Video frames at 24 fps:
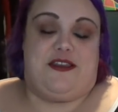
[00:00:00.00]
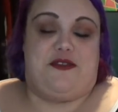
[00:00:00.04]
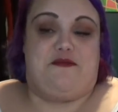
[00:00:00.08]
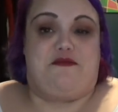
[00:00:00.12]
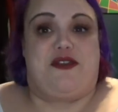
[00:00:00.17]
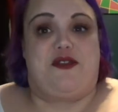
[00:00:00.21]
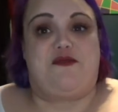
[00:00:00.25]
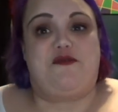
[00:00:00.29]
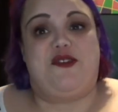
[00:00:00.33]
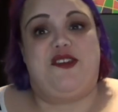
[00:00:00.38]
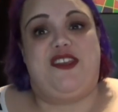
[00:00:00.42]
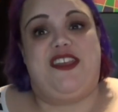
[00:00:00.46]

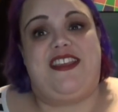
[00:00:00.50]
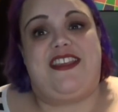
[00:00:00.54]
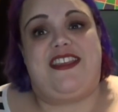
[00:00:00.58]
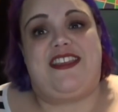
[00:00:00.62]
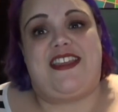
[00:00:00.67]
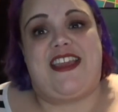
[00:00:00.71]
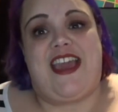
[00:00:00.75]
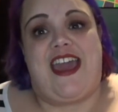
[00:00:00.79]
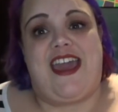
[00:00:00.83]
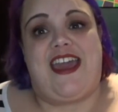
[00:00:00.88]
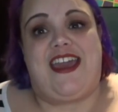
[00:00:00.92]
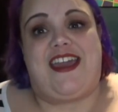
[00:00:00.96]
But I'm really
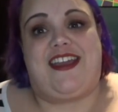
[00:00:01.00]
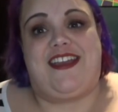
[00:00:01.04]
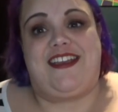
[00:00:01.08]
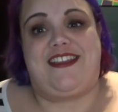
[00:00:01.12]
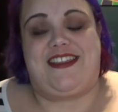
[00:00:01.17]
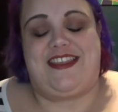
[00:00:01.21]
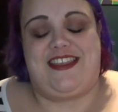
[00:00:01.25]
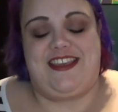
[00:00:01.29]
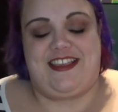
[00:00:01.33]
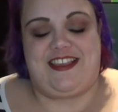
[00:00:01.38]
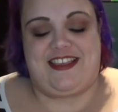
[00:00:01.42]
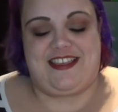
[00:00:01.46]
sad
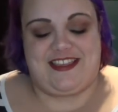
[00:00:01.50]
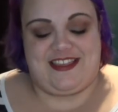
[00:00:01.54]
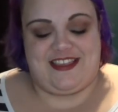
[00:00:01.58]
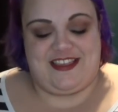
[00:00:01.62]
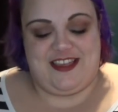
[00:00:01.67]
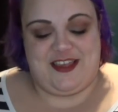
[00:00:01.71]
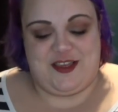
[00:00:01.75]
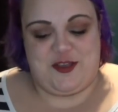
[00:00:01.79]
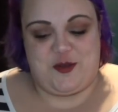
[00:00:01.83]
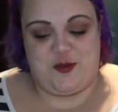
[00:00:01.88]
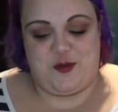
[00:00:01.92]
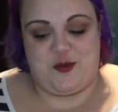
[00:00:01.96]
because
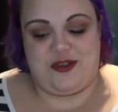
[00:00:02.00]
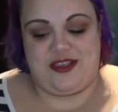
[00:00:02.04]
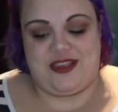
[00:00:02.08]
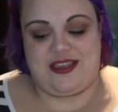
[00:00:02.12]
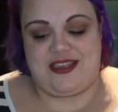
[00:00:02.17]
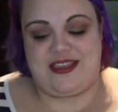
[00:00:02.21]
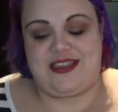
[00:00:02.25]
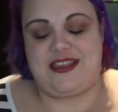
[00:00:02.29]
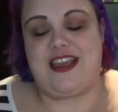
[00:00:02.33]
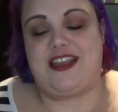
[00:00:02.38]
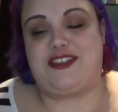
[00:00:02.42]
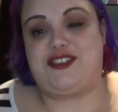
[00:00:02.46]
this was
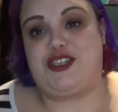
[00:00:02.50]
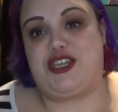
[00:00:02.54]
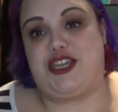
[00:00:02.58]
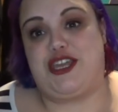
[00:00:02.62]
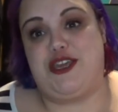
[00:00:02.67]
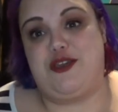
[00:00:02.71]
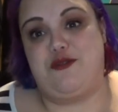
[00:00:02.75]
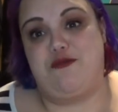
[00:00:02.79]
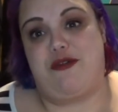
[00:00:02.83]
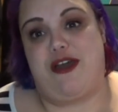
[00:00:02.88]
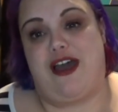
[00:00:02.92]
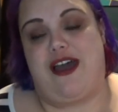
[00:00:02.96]
such a
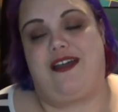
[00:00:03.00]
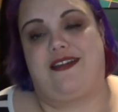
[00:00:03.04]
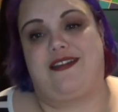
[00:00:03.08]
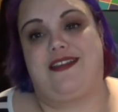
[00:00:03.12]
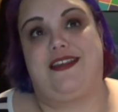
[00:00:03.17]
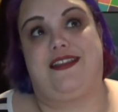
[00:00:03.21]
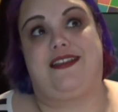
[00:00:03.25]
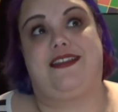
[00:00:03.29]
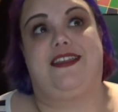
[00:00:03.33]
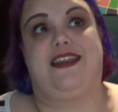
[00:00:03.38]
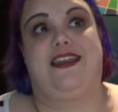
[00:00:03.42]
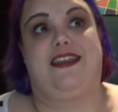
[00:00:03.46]
cute box.
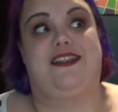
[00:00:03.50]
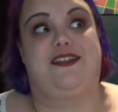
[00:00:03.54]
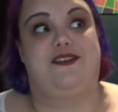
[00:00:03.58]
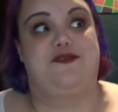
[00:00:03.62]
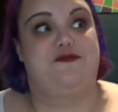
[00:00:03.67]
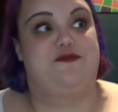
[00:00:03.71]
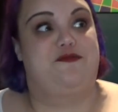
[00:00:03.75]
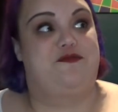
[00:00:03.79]
It, it